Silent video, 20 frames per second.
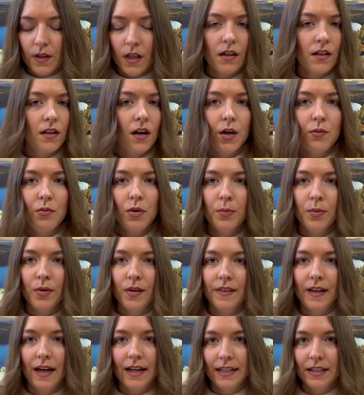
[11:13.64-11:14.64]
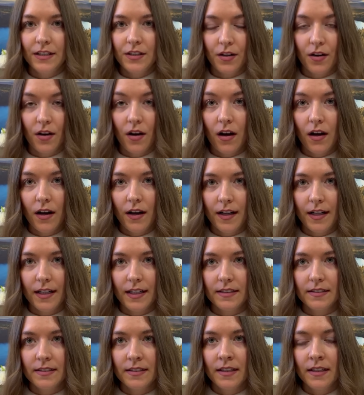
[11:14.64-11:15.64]
God will put that in your
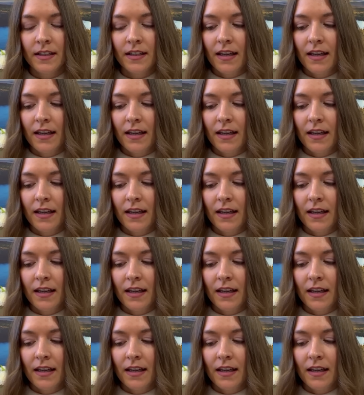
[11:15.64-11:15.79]
heart.